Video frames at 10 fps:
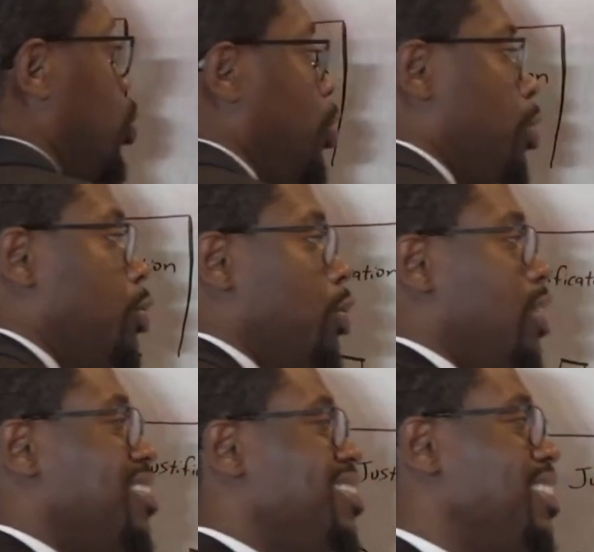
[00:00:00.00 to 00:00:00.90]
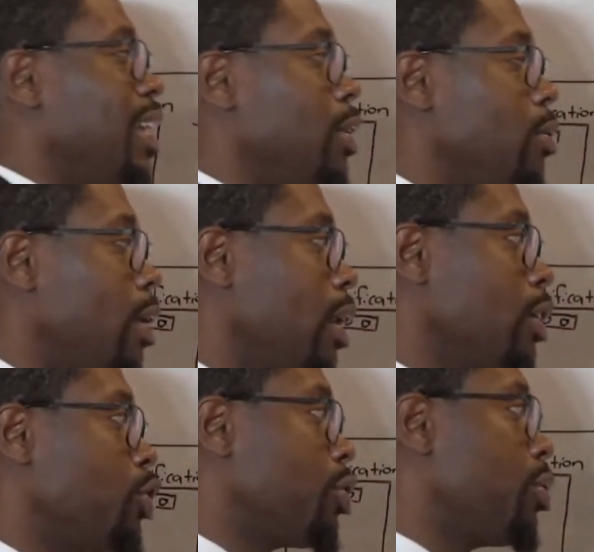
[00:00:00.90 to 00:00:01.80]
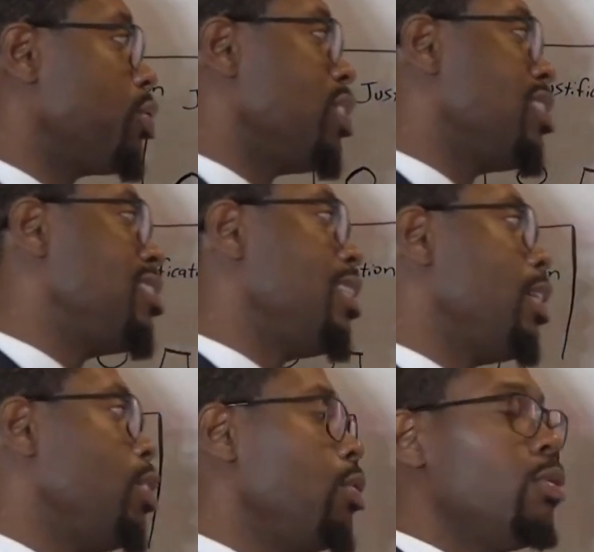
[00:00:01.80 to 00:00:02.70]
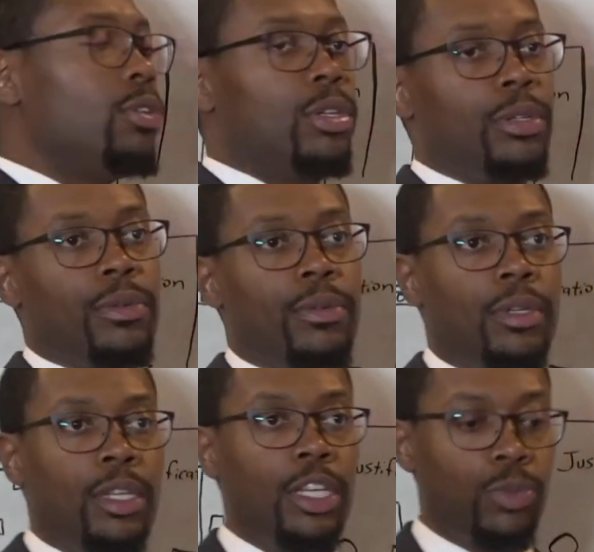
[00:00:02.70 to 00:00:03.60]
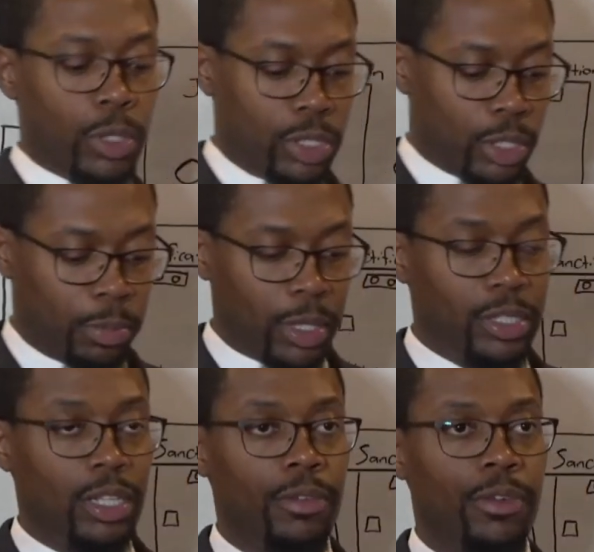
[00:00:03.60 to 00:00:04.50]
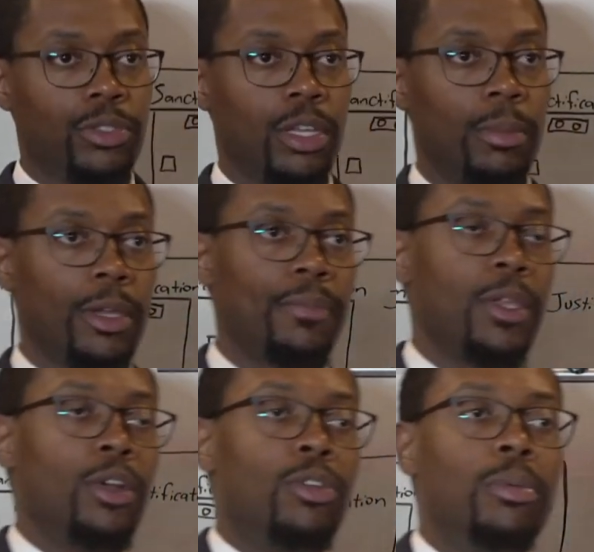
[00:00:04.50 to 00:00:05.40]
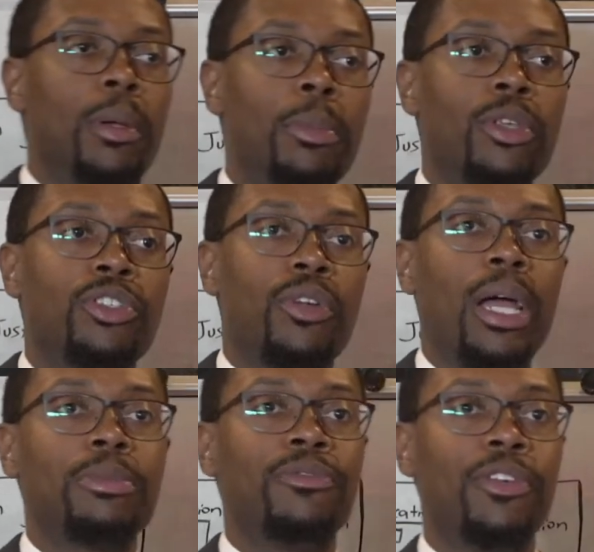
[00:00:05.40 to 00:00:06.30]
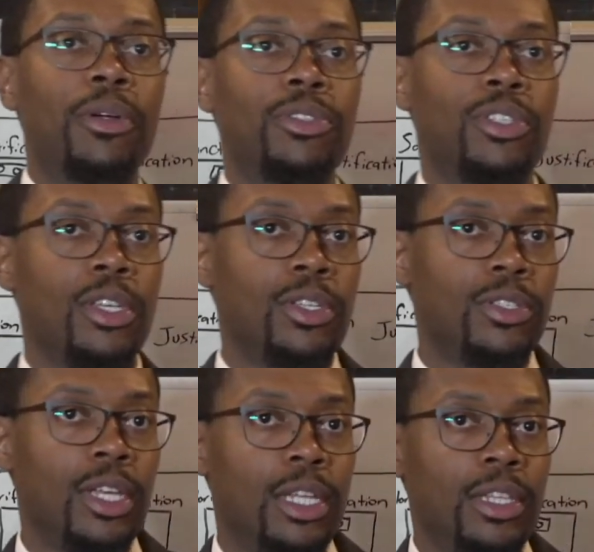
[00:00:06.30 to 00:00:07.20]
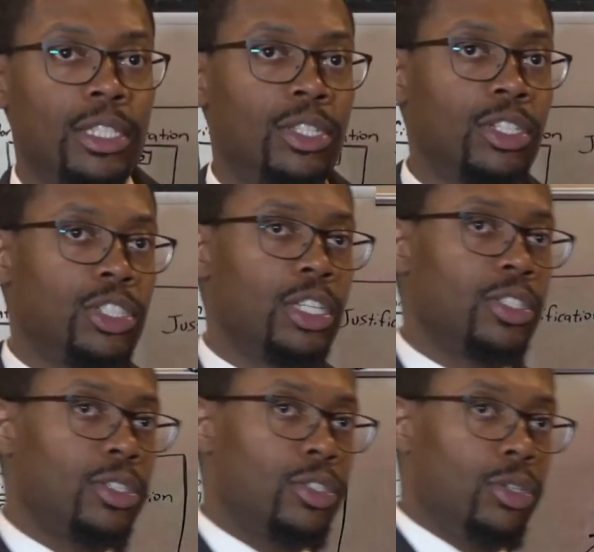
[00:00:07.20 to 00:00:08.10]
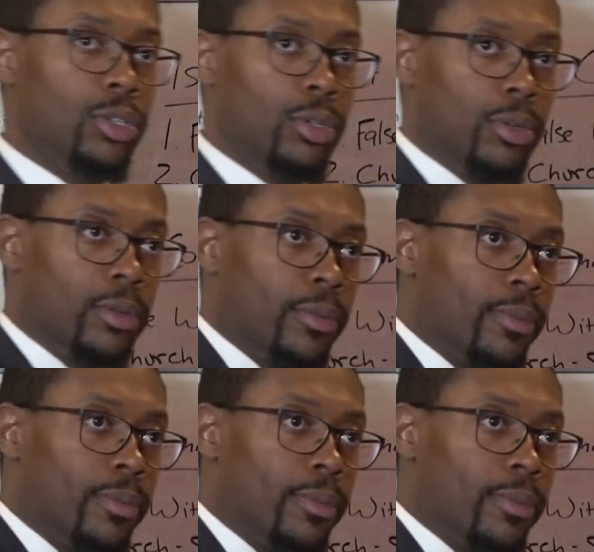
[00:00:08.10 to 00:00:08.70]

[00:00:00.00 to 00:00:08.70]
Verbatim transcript: Church and state uniting, church and state union is what took place at the first coming. Remember, the scribes and Pharisees, they took Jesus to who?